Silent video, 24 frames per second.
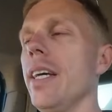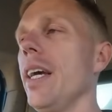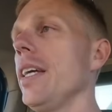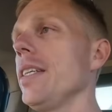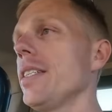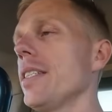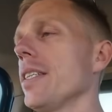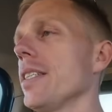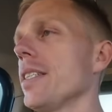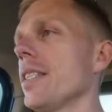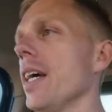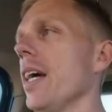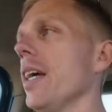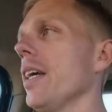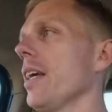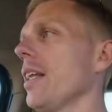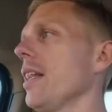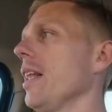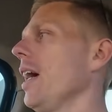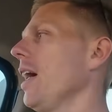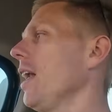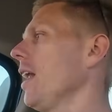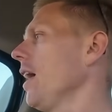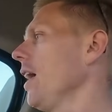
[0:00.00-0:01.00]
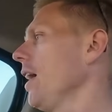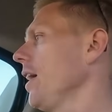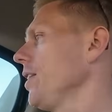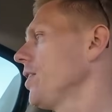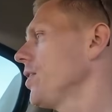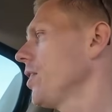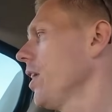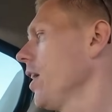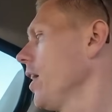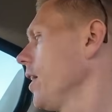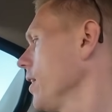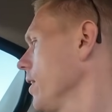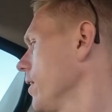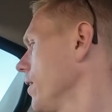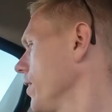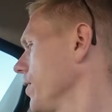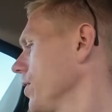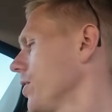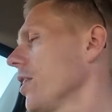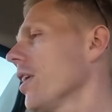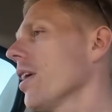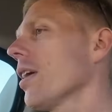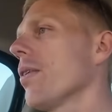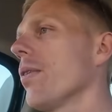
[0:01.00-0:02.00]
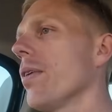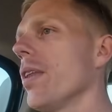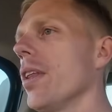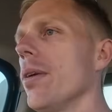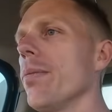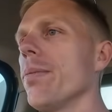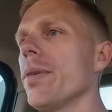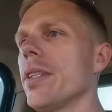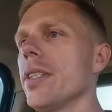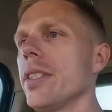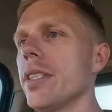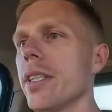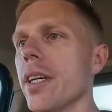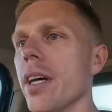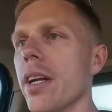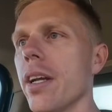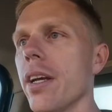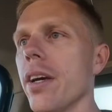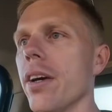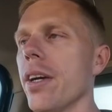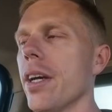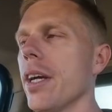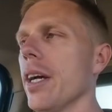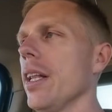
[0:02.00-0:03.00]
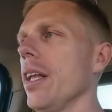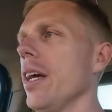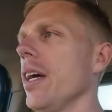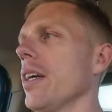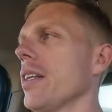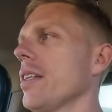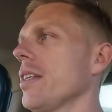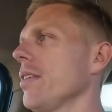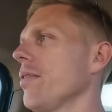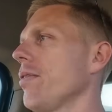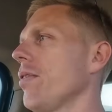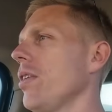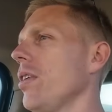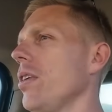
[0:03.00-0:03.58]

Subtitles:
He's just taken that A trailer and truck with him because he's got to go collect a